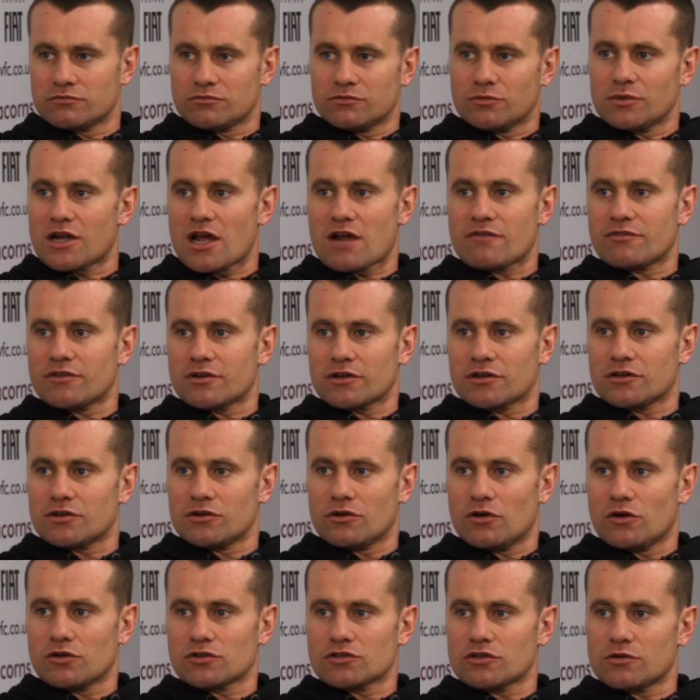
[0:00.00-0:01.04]
whatever, a
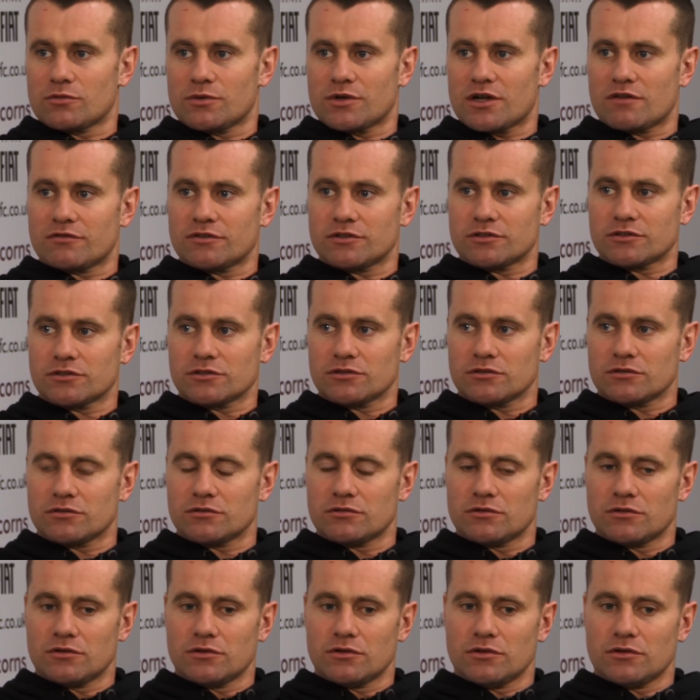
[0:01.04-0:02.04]
cross or whatever. So,